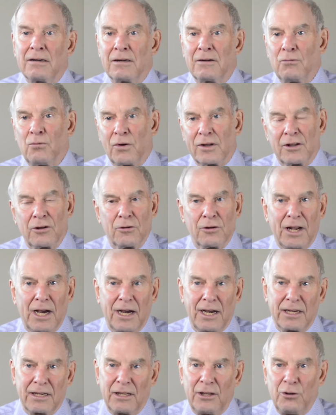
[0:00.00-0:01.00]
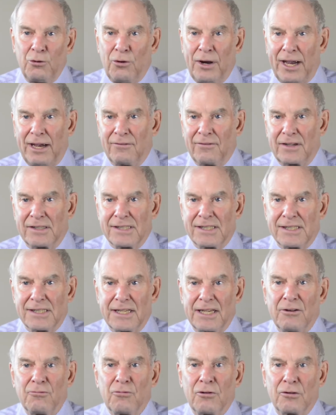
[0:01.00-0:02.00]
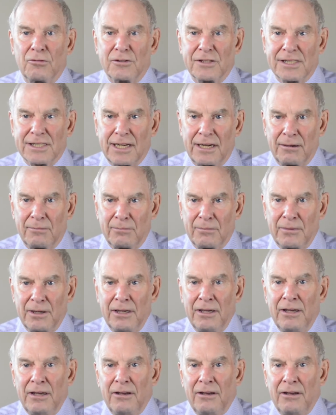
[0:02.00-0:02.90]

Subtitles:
whether or not you have a zero-sum